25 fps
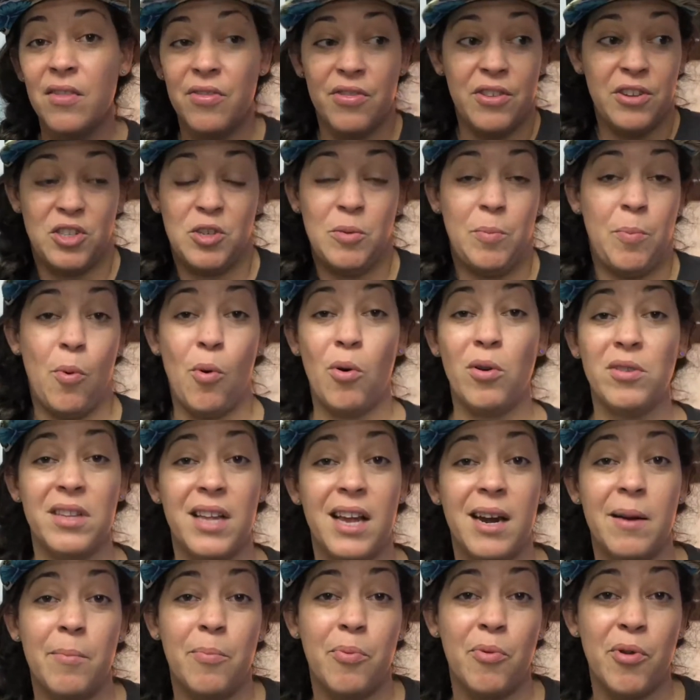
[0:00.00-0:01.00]
the support
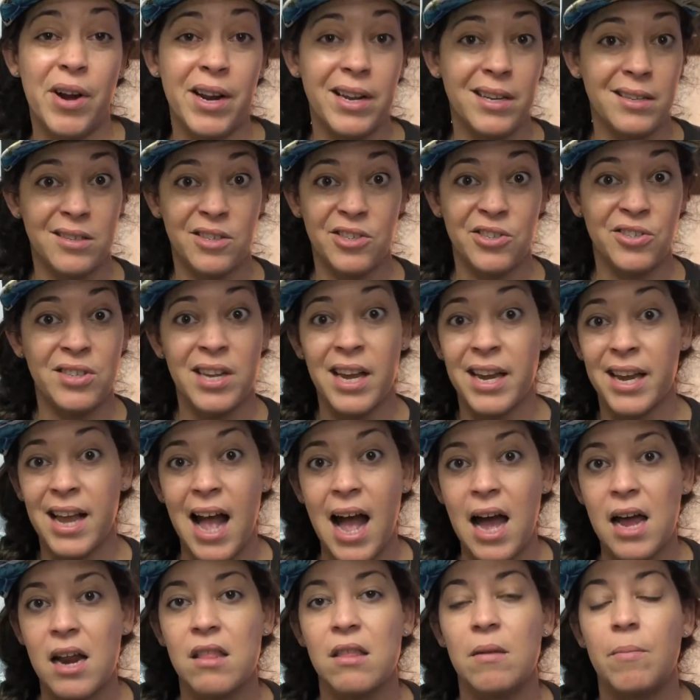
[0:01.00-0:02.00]
that it brings just like
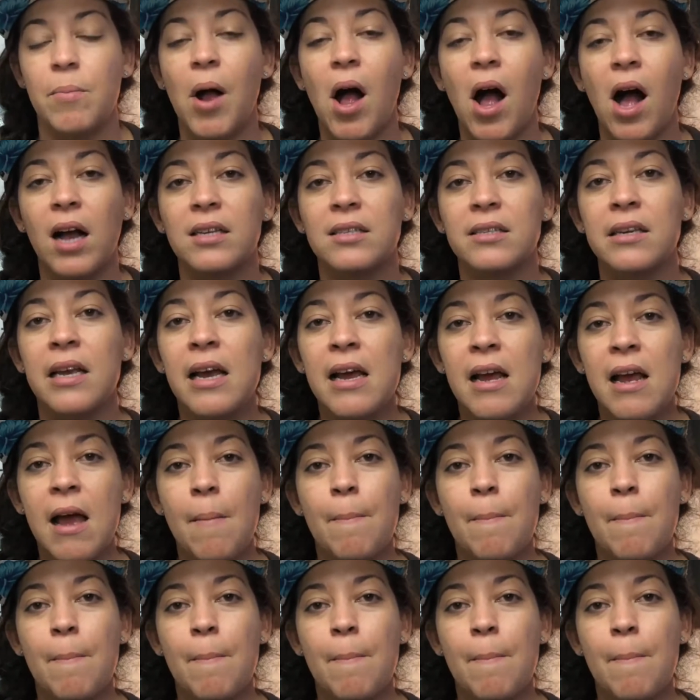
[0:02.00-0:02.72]
out of the box.